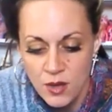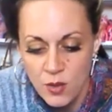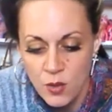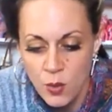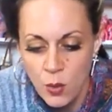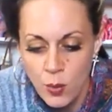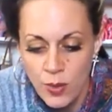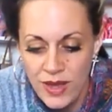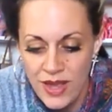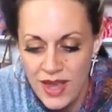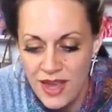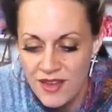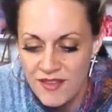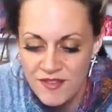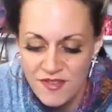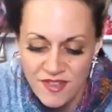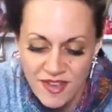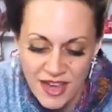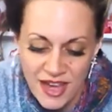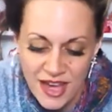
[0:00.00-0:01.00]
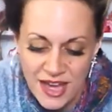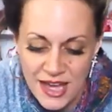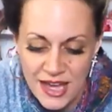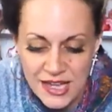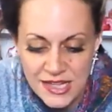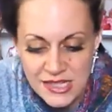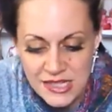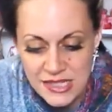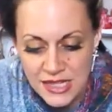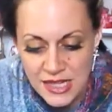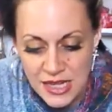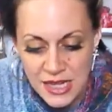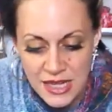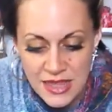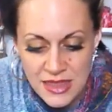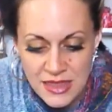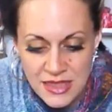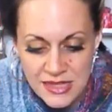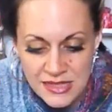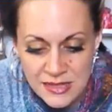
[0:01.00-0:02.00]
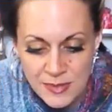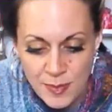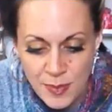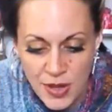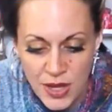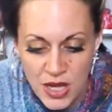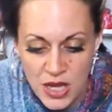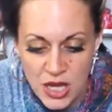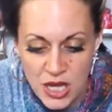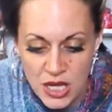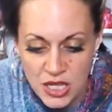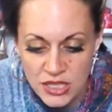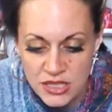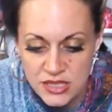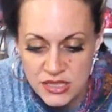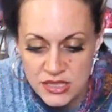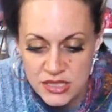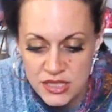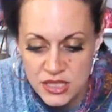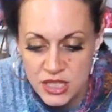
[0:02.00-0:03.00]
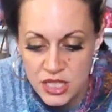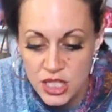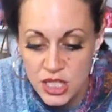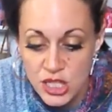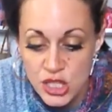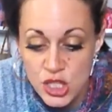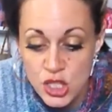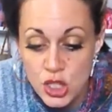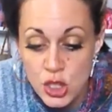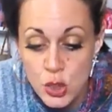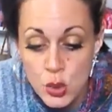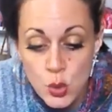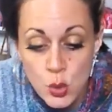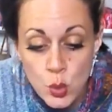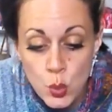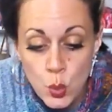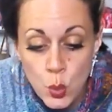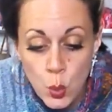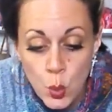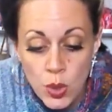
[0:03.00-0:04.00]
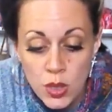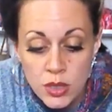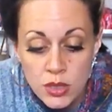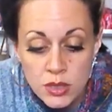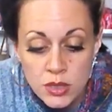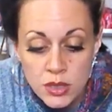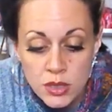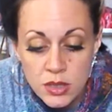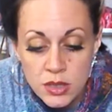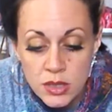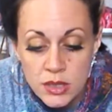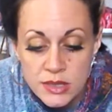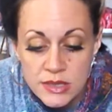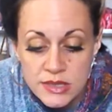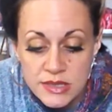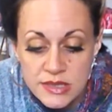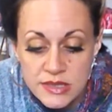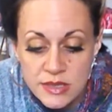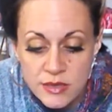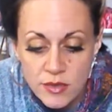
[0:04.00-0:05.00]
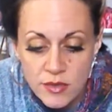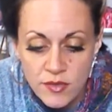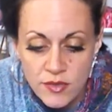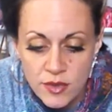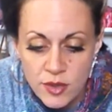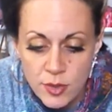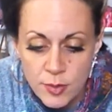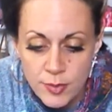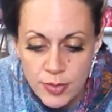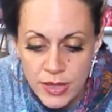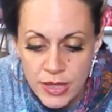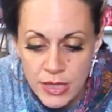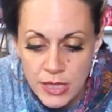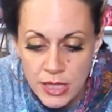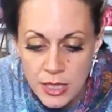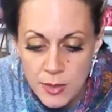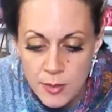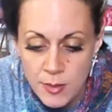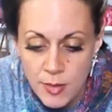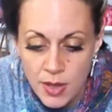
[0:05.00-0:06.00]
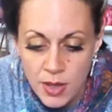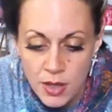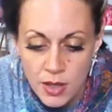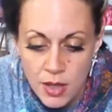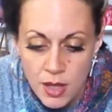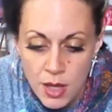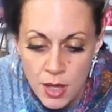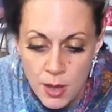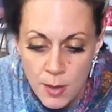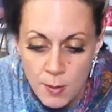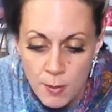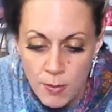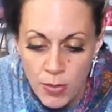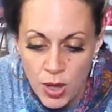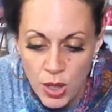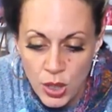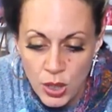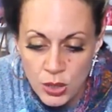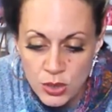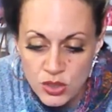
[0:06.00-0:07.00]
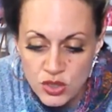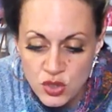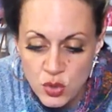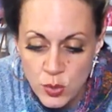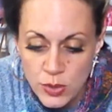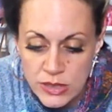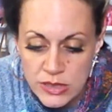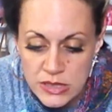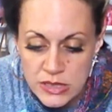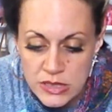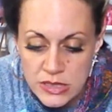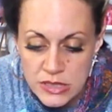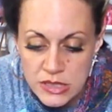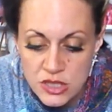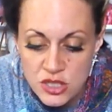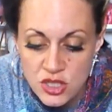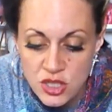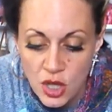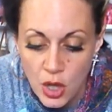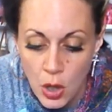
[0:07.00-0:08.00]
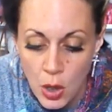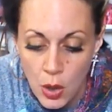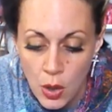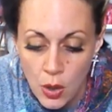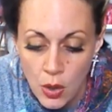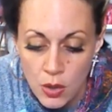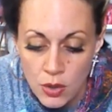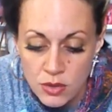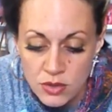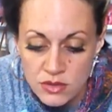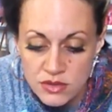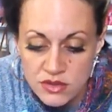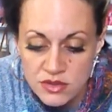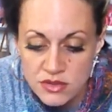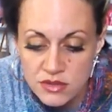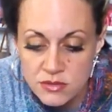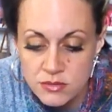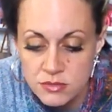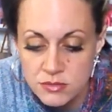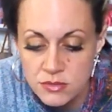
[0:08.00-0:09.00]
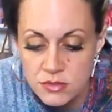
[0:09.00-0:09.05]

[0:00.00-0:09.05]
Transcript: We have got in this box two Silverbeam ball jointed dolls,